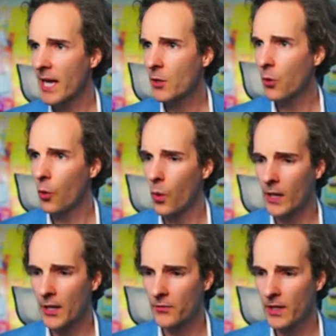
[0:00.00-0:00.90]
core
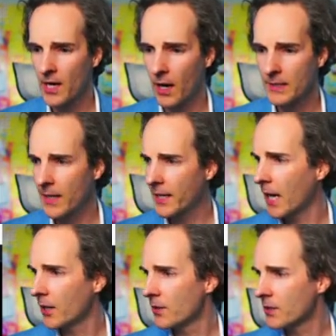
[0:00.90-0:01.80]
wall at three thousand nine
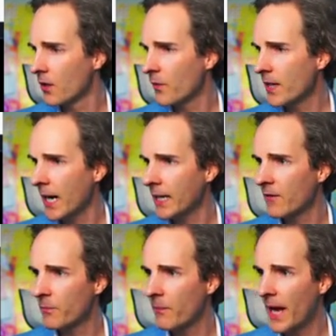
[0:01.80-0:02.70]
hundred. So if we kind
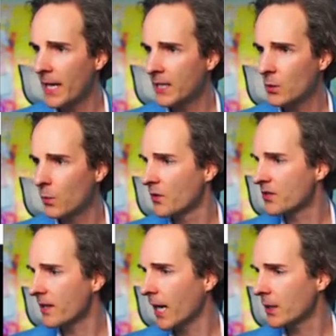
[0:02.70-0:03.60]
of head towards
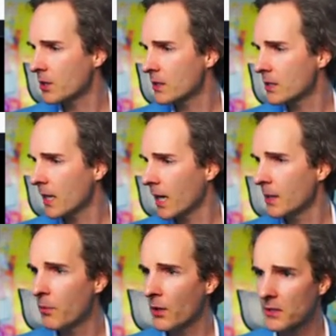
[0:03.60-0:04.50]
that, which is
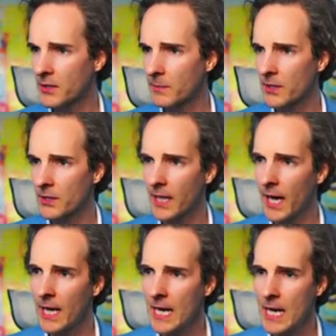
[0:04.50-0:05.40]
entirely possible
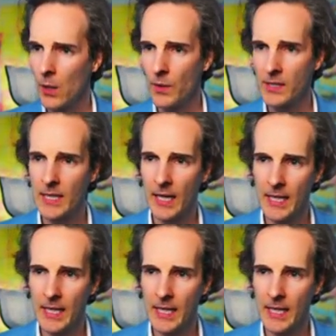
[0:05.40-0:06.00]
today, we did that